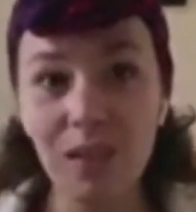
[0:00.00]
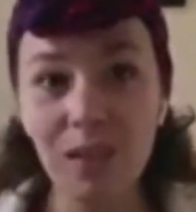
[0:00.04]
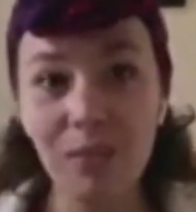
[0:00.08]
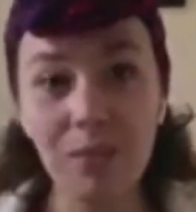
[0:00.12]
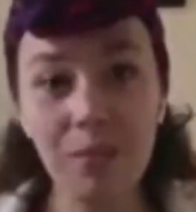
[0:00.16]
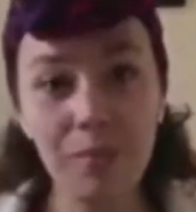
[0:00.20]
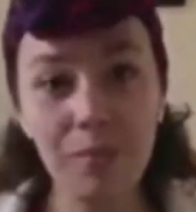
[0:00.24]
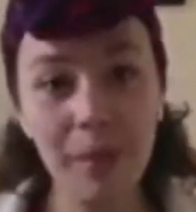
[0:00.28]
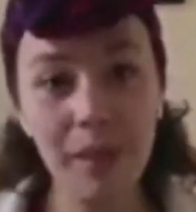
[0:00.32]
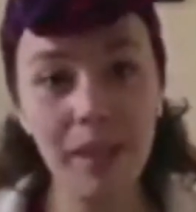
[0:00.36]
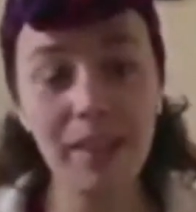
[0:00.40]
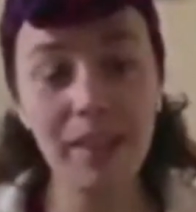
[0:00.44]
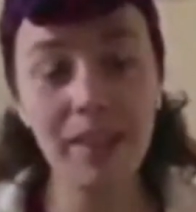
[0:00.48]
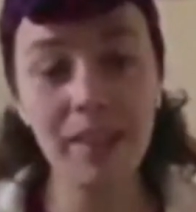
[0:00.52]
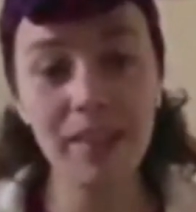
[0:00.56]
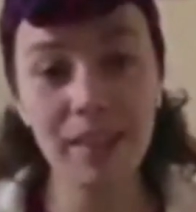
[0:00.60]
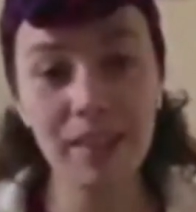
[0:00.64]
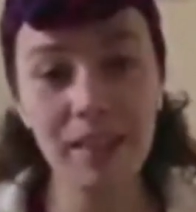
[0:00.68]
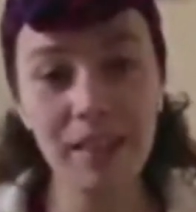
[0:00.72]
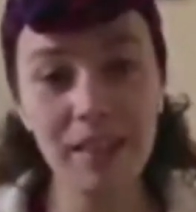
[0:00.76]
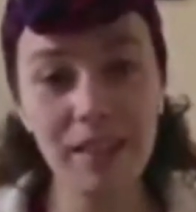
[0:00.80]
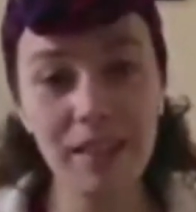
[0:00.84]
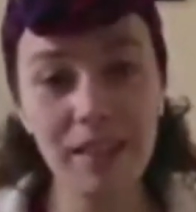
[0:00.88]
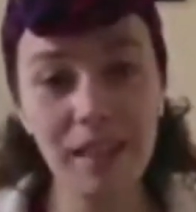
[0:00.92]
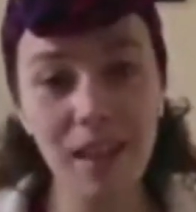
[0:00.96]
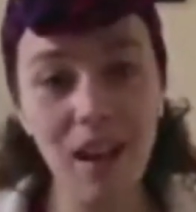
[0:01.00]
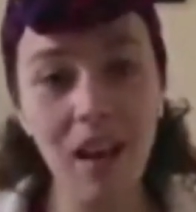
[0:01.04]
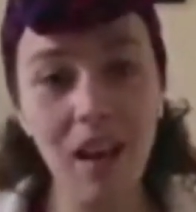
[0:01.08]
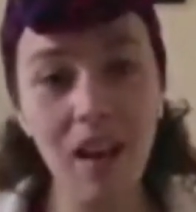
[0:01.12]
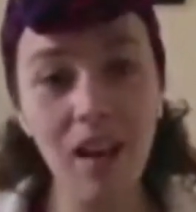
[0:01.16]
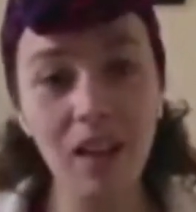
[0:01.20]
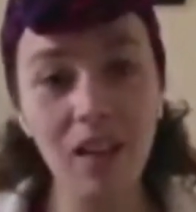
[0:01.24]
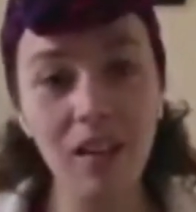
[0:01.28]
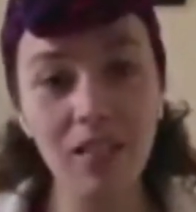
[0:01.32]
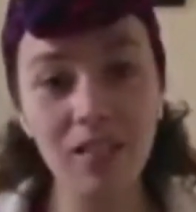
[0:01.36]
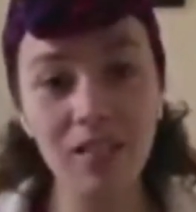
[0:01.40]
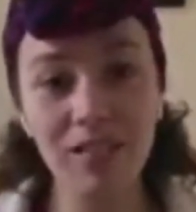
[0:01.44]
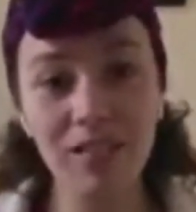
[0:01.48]
basis
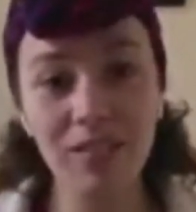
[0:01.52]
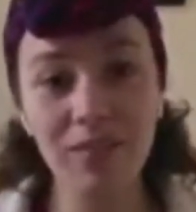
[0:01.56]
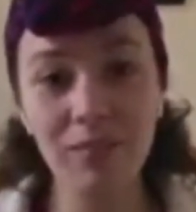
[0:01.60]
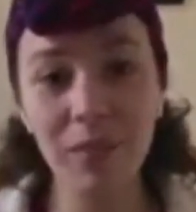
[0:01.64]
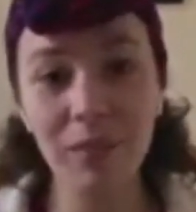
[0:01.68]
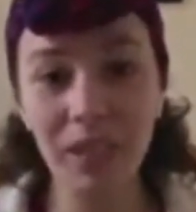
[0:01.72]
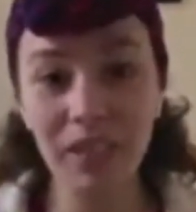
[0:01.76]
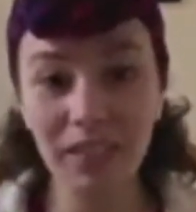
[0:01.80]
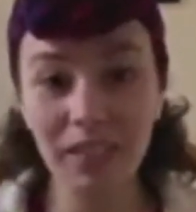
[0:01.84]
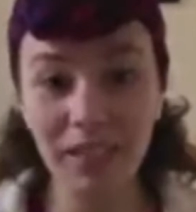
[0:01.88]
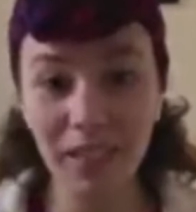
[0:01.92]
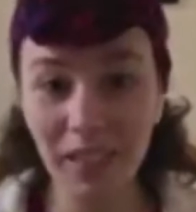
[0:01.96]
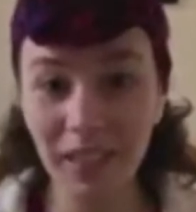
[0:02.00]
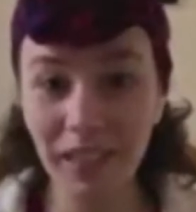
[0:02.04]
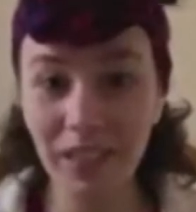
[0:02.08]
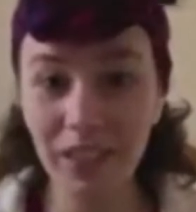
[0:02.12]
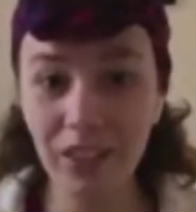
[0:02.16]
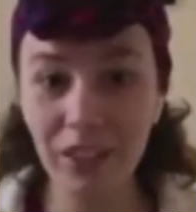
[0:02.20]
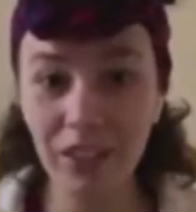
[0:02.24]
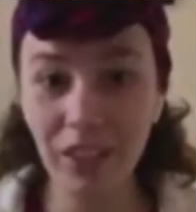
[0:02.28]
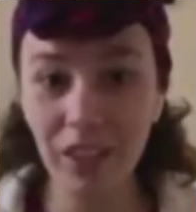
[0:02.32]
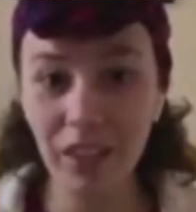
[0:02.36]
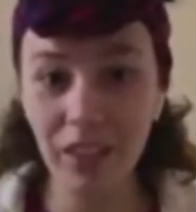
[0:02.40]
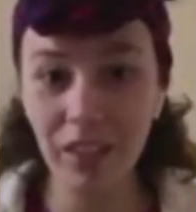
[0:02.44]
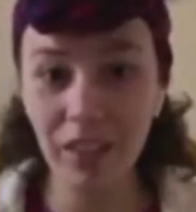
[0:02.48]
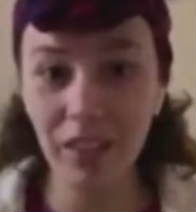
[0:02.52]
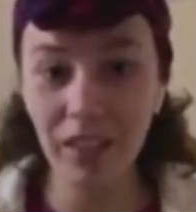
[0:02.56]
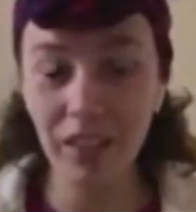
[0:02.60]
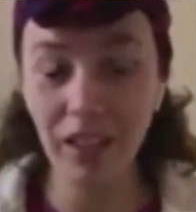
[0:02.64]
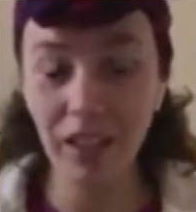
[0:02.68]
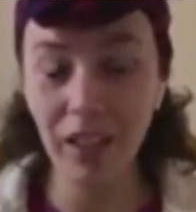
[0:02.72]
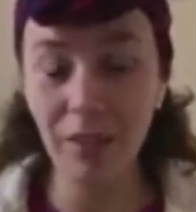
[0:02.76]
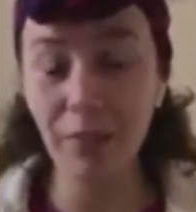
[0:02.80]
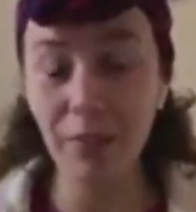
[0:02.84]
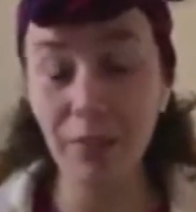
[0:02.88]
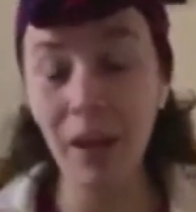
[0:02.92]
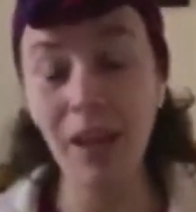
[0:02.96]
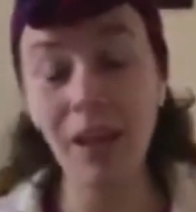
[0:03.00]
of meditation,
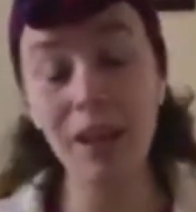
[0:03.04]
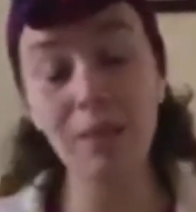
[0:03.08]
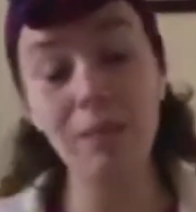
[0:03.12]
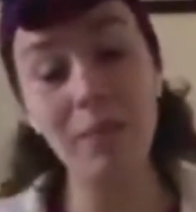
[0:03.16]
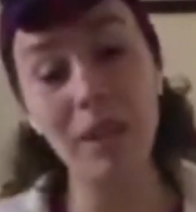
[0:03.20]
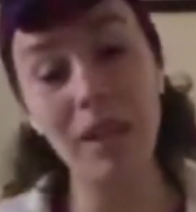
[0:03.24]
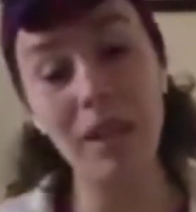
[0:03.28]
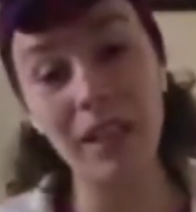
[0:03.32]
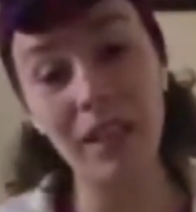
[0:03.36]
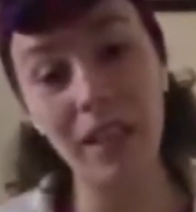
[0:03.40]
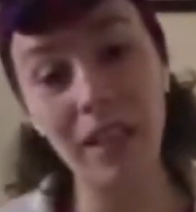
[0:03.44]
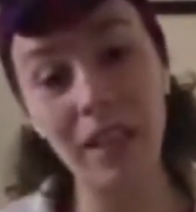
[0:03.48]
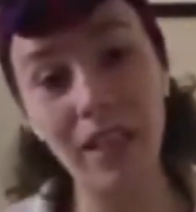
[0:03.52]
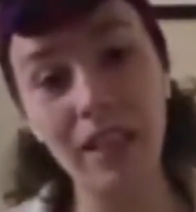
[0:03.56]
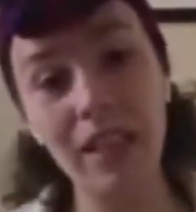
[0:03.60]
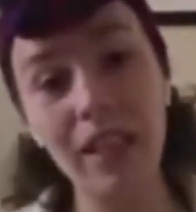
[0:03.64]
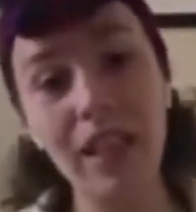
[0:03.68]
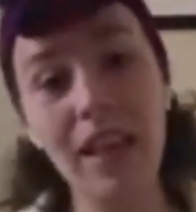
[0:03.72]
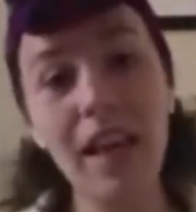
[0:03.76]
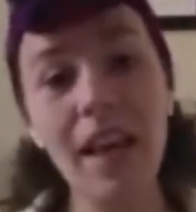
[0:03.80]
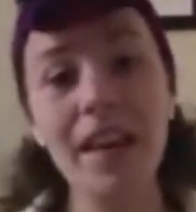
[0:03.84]
in my opinion.